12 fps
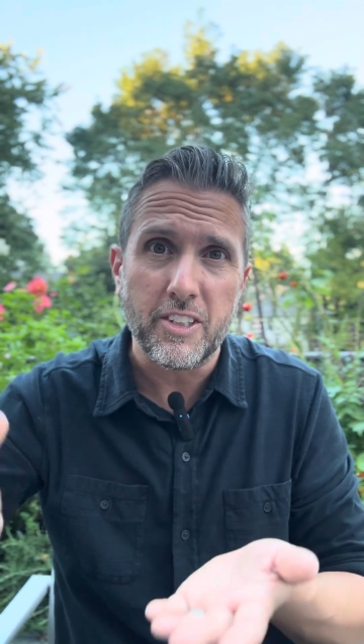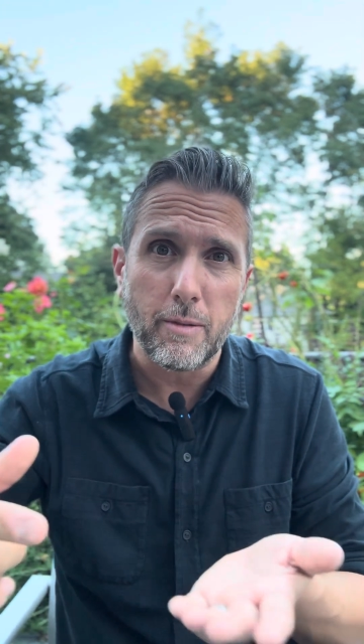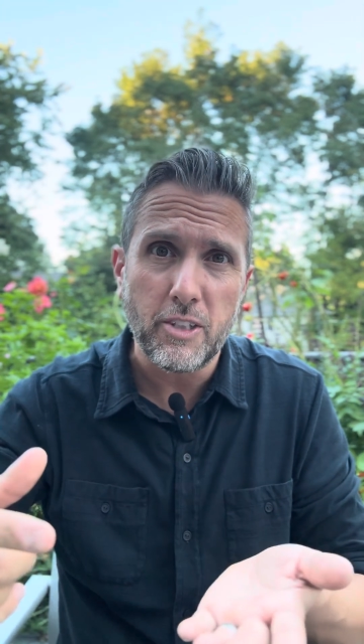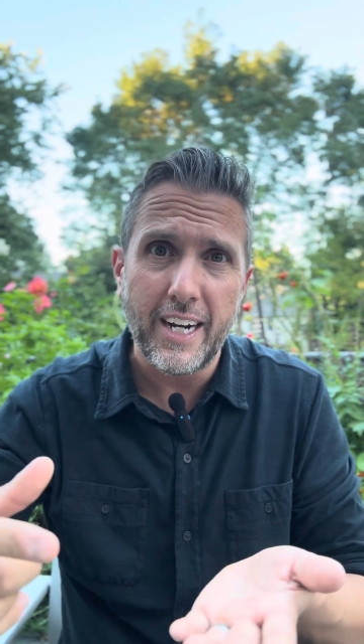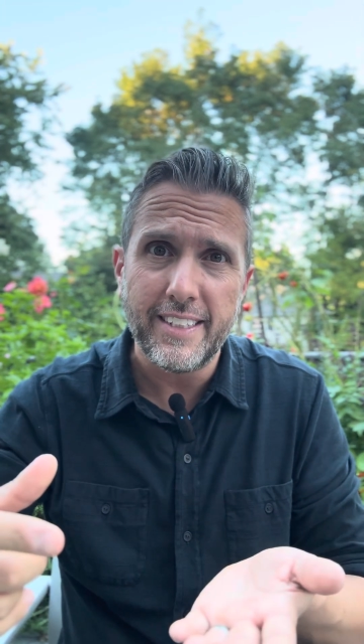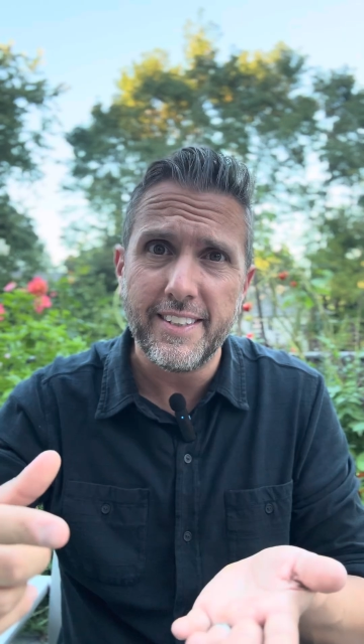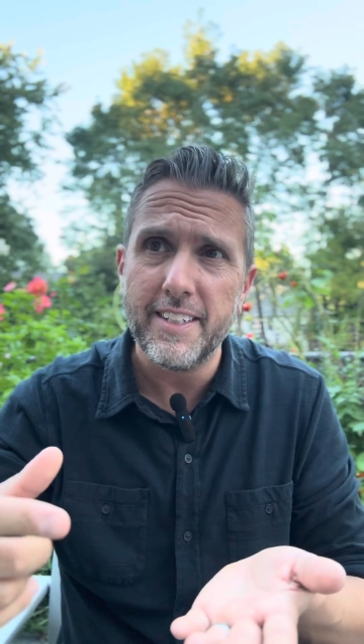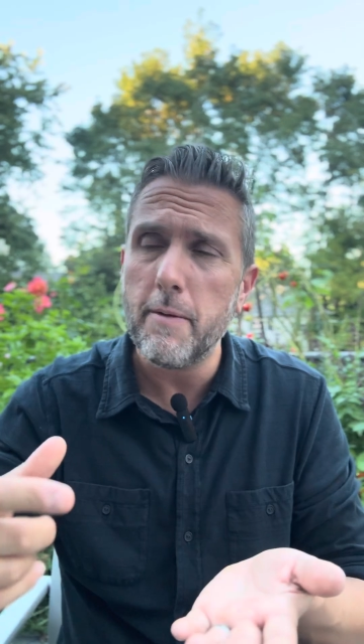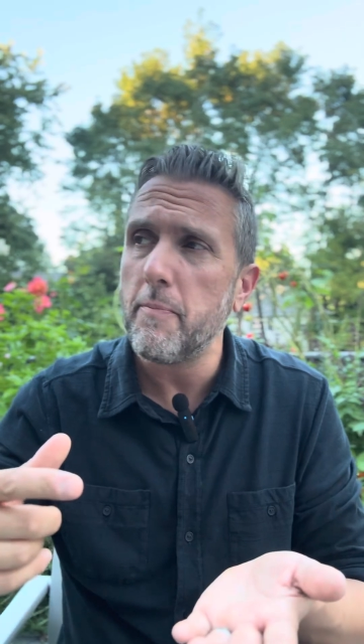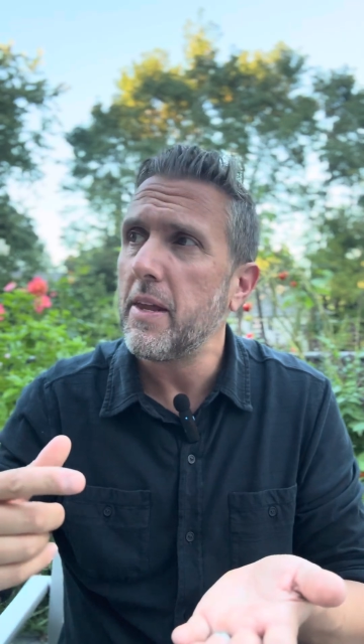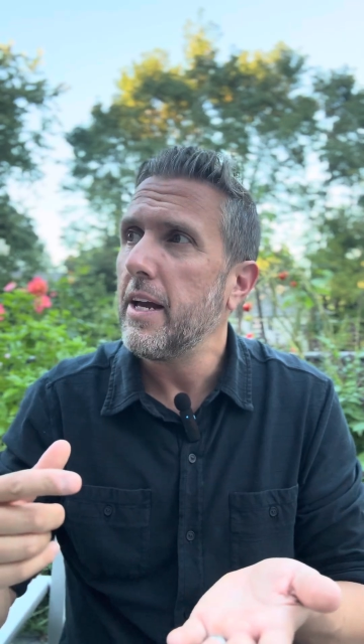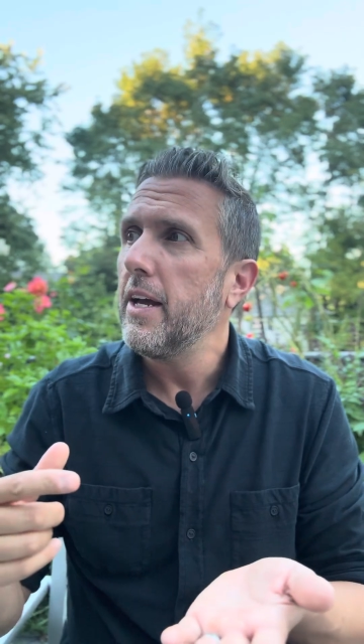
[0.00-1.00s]
subsidizes it,
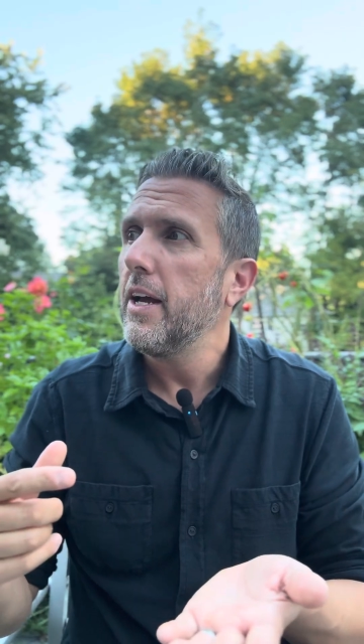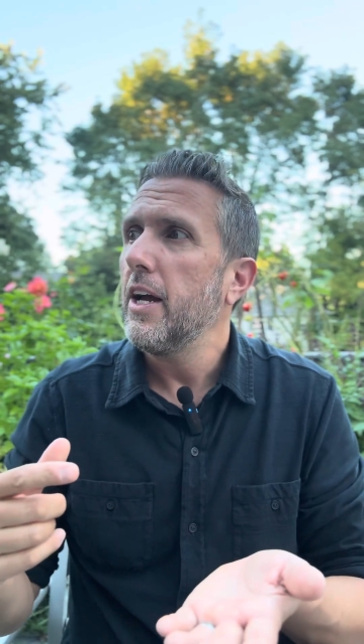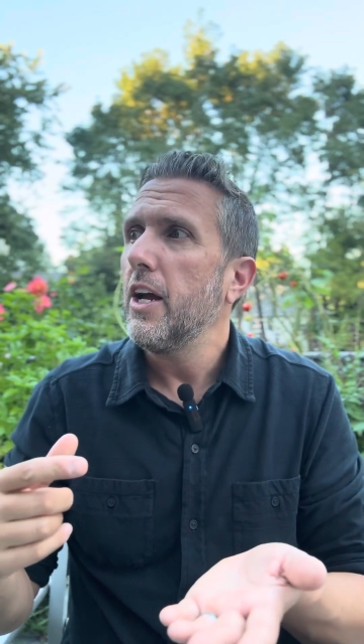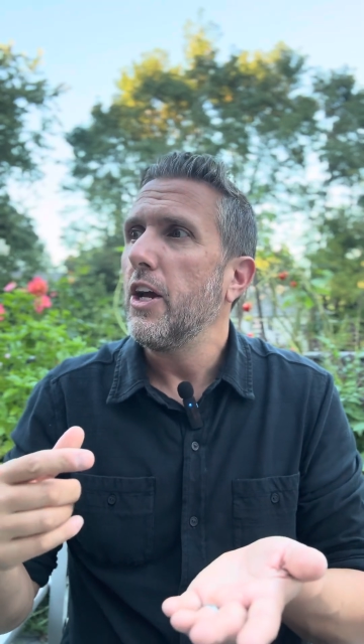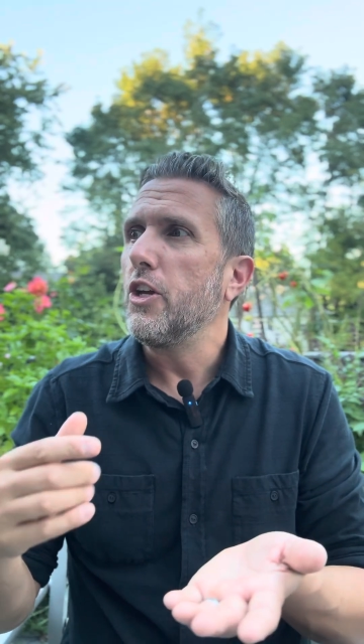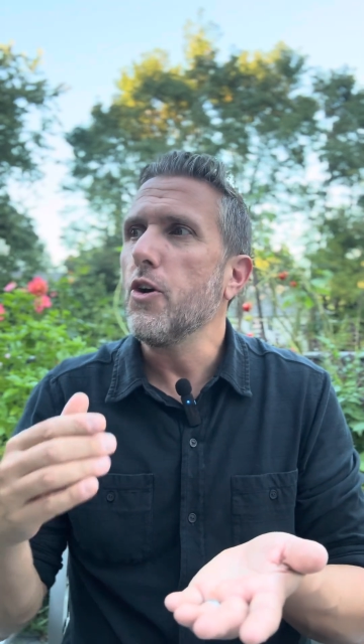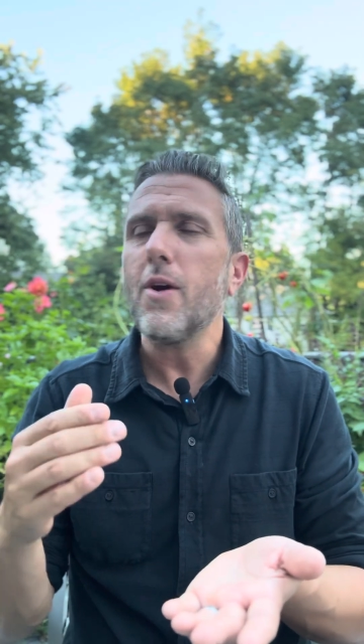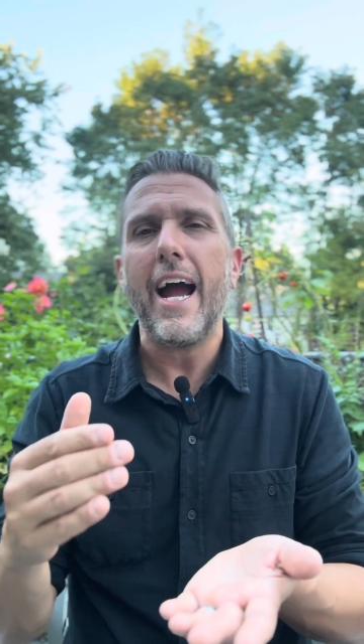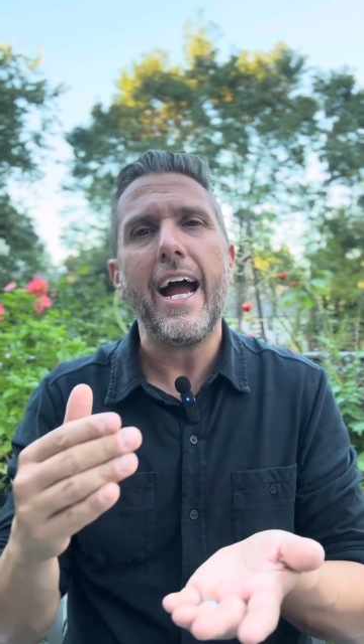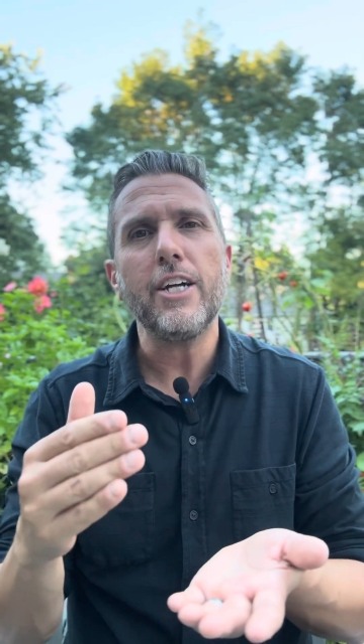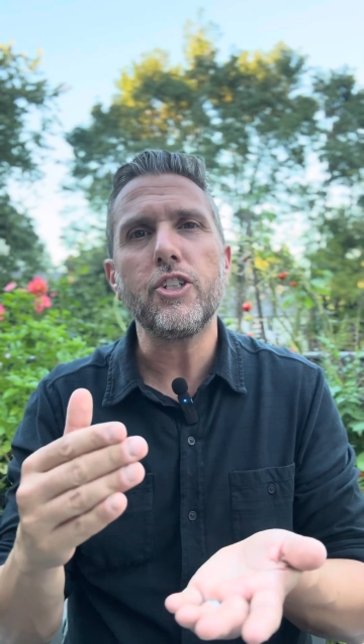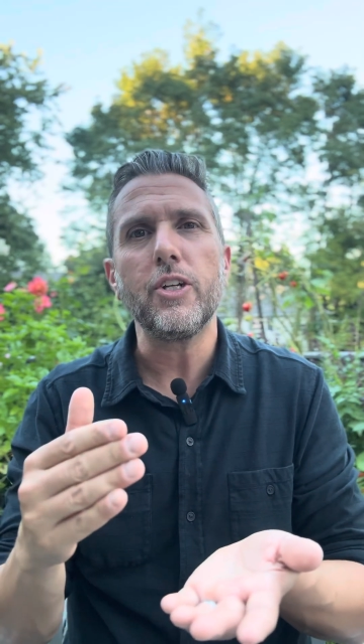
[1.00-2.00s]
you're
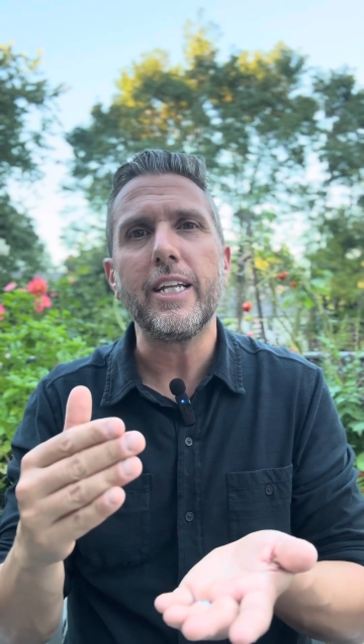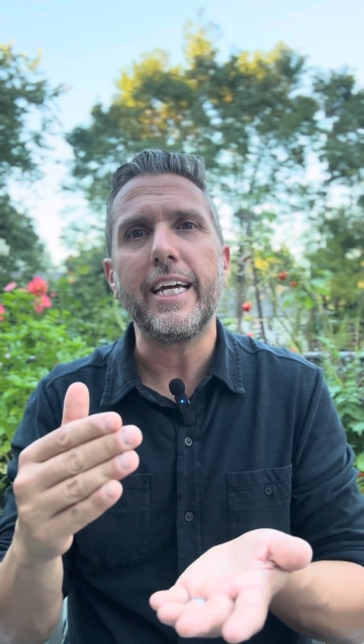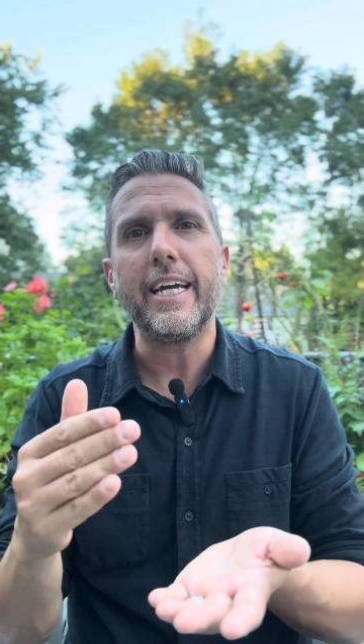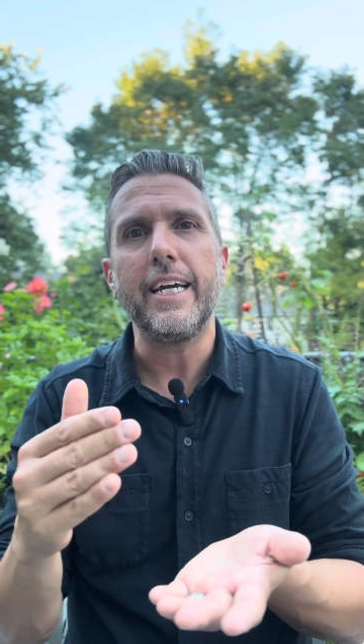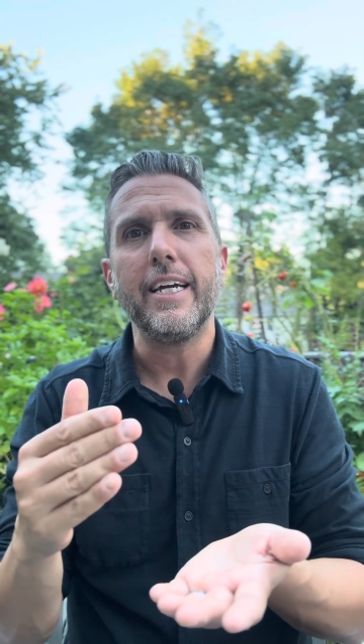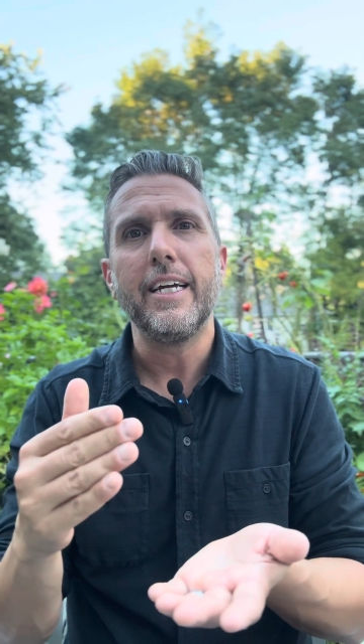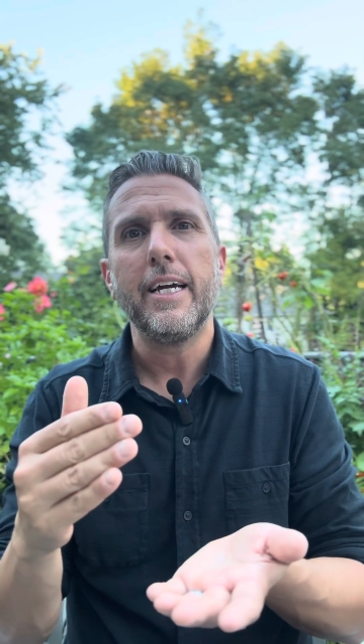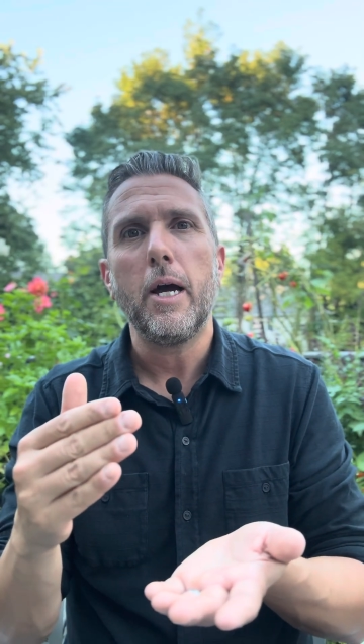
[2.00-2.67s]
actually